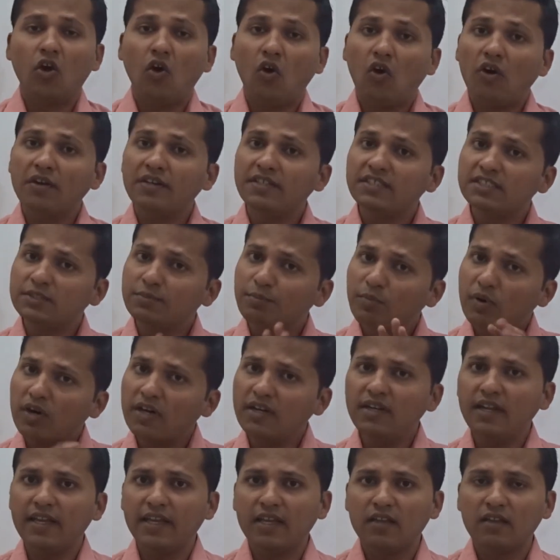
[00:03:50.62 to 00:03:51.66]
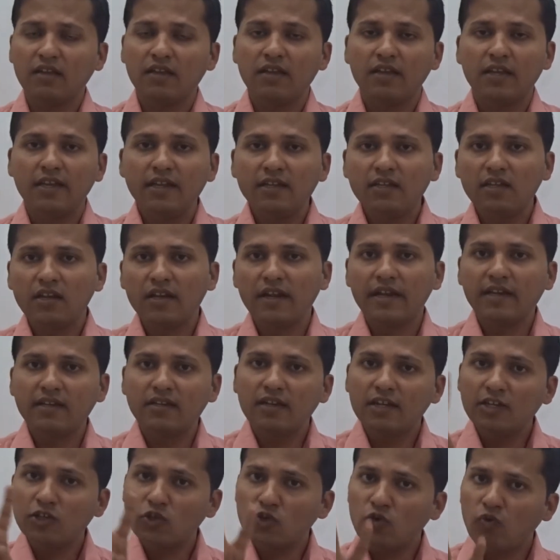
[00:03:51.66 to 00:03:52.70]
On his birthday, he
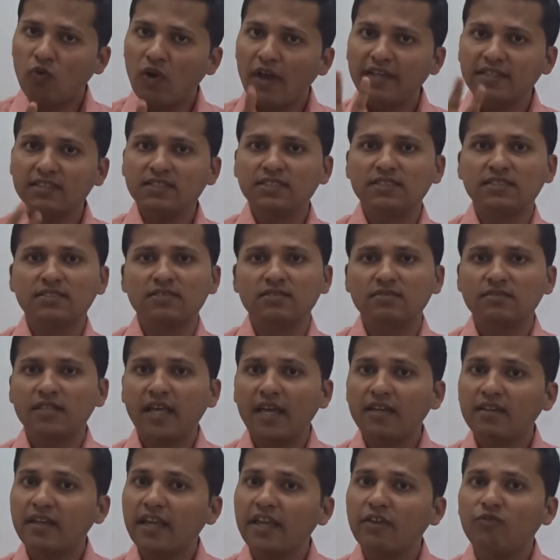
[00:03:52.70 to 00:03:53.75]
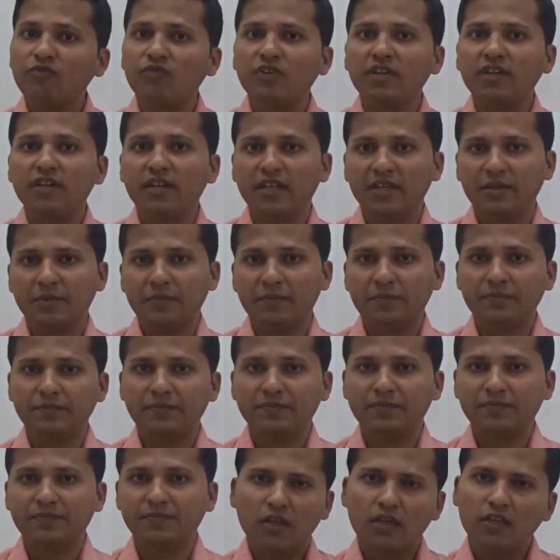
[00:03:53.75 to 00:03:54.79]
trained twice than every day.
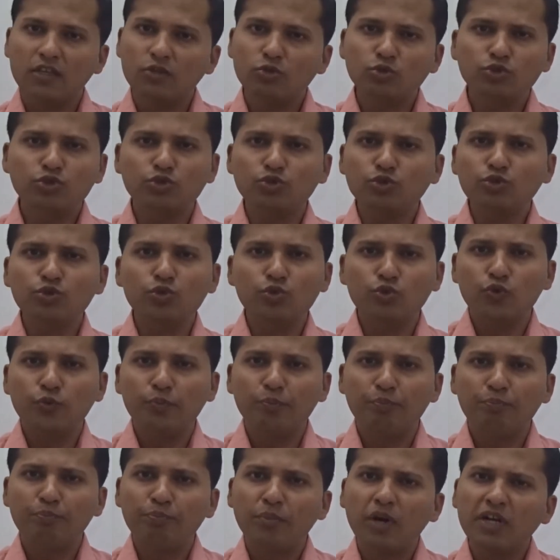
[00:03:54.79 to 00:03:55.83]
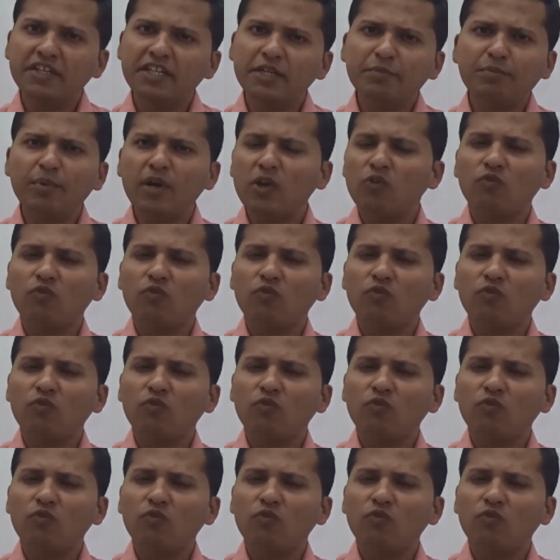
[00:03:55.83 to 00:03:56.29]
He used to do multiple